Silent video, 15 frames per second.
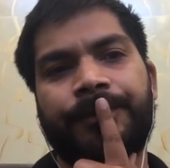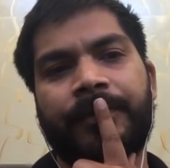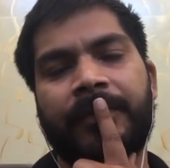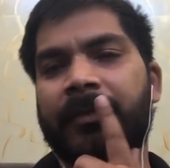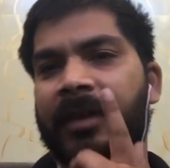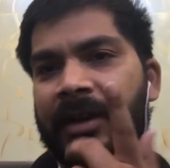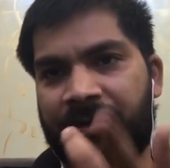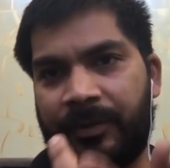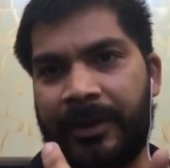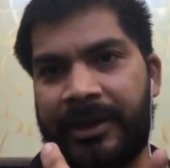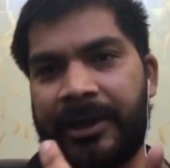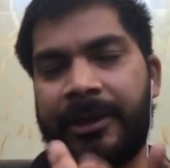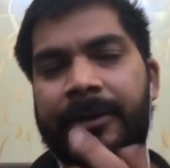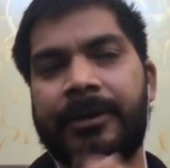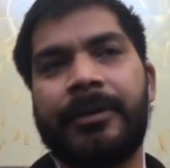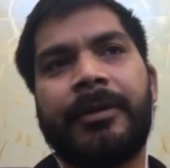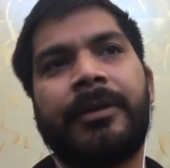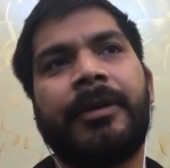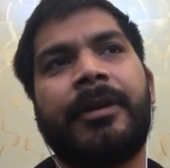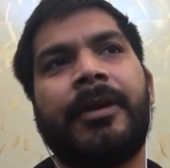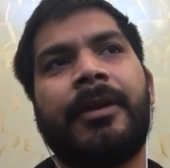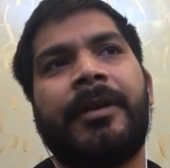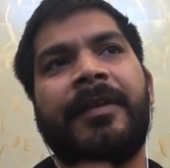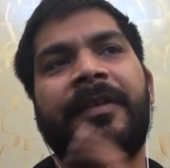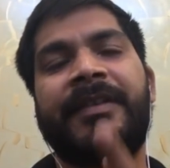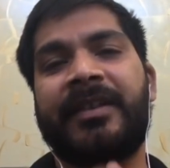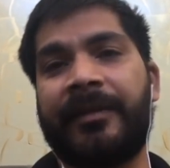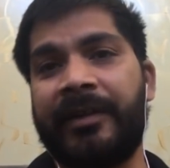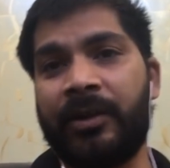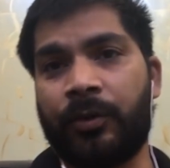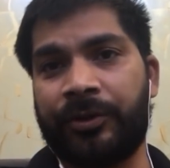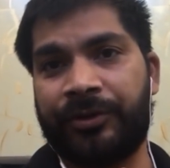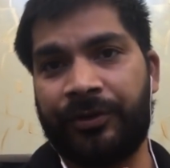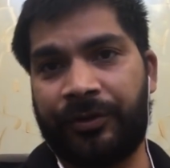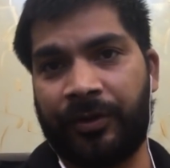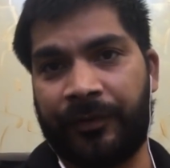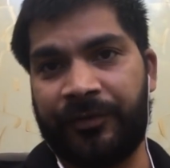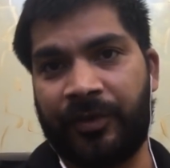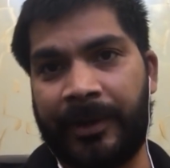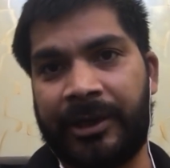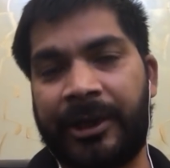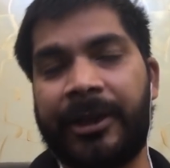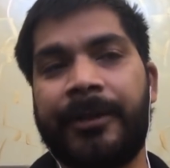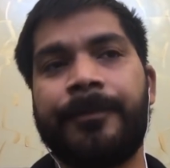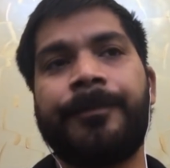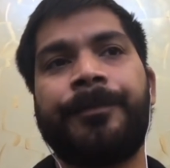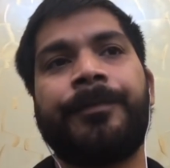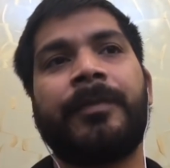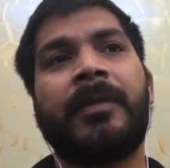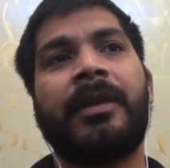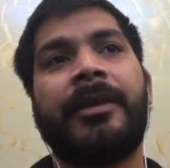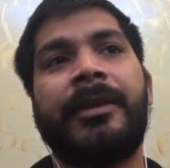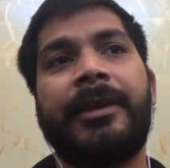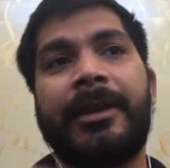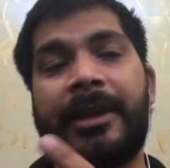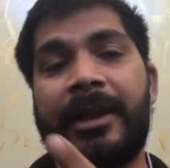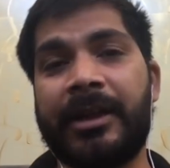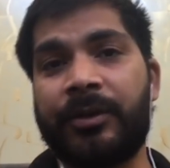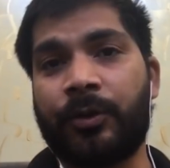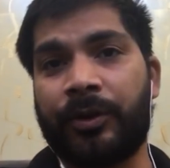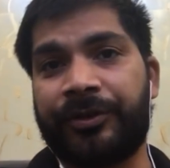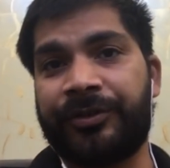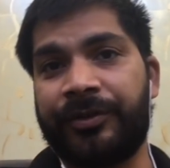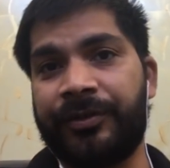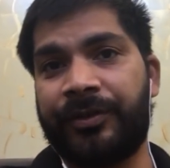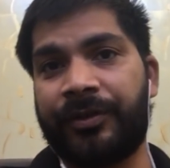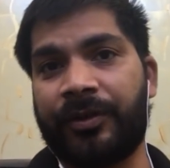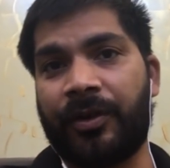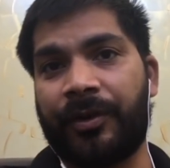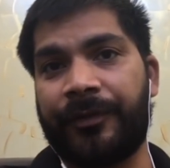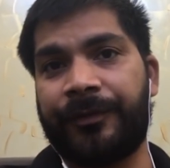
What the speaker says: arithmetic, 7 questions of geometry, 8 questions of